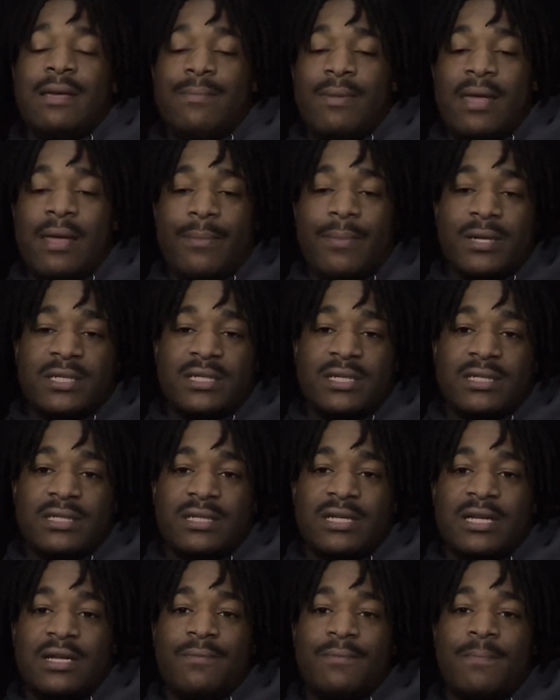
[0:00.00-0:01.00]
being
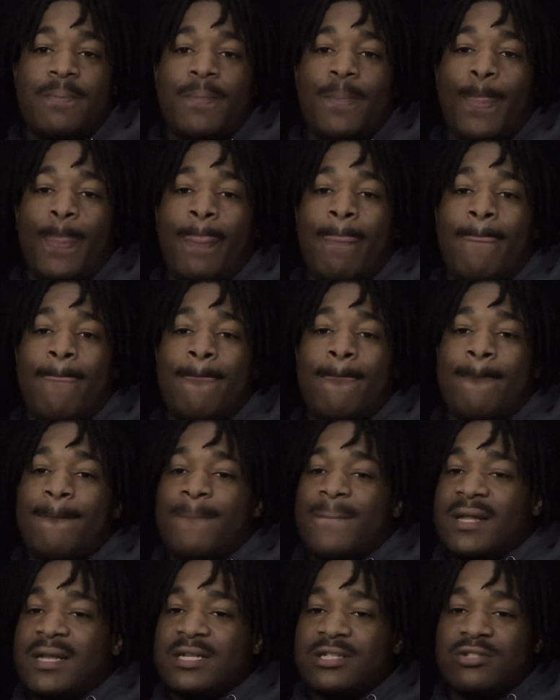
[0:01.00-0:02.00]
persistent,
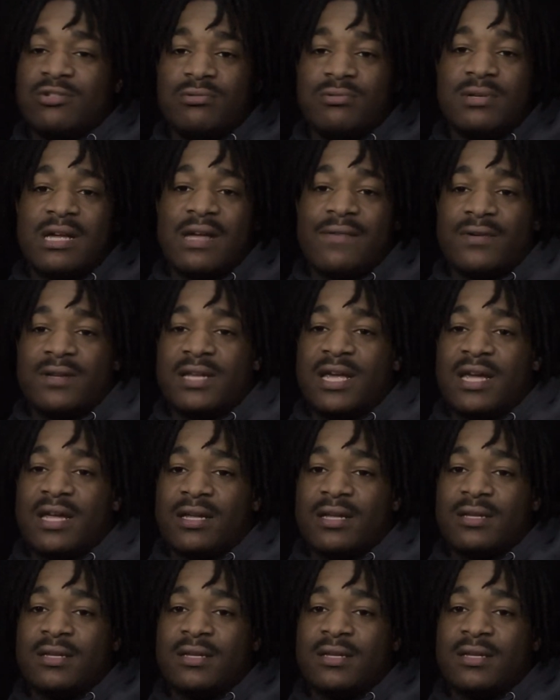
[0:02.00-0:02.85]
and just do it every day.